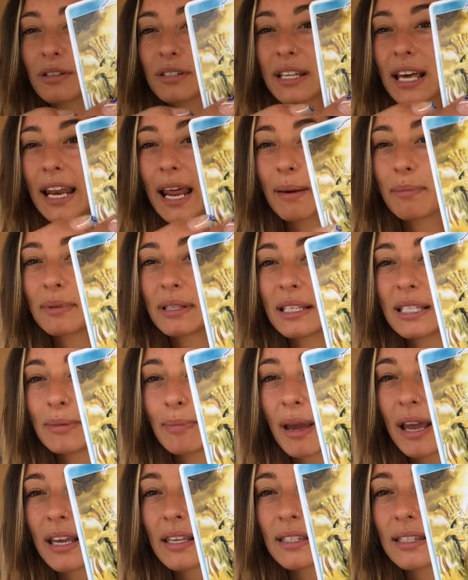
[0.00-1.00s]
that empty
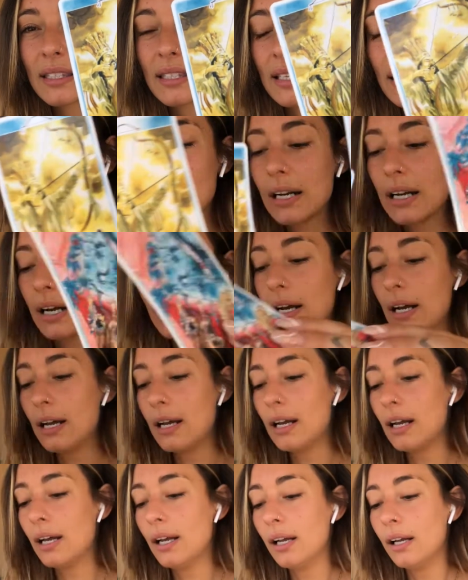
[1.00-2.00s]
space.
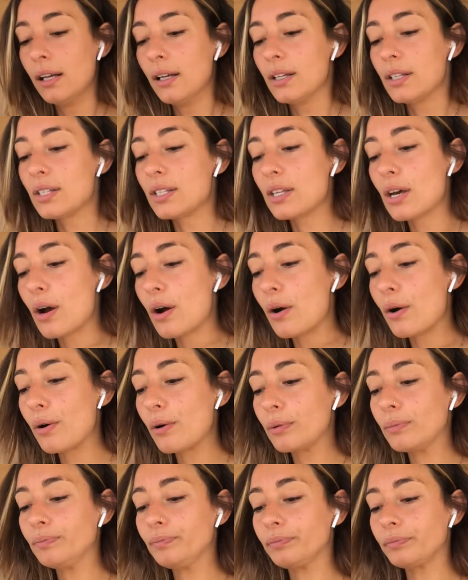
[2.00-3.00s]
So
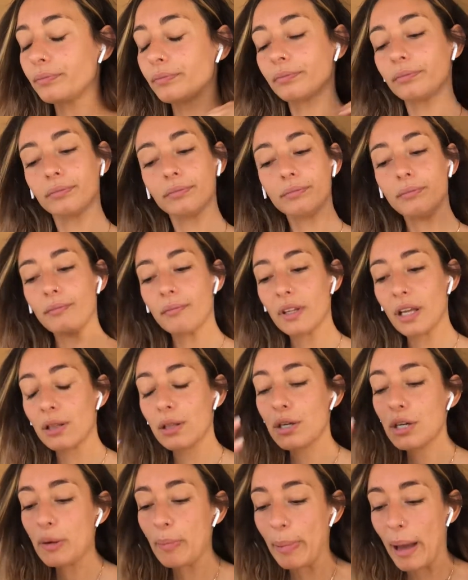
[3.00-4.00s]

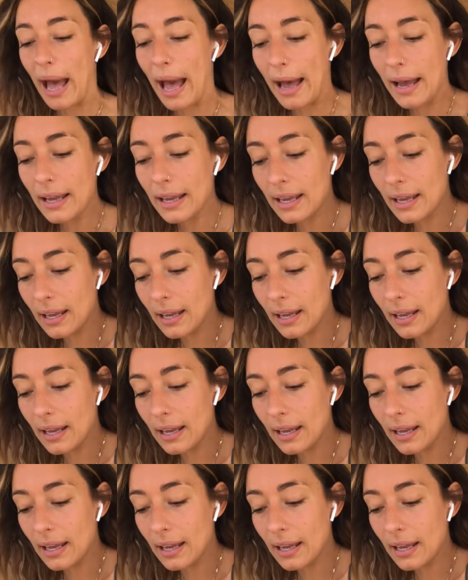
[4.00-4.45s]
look back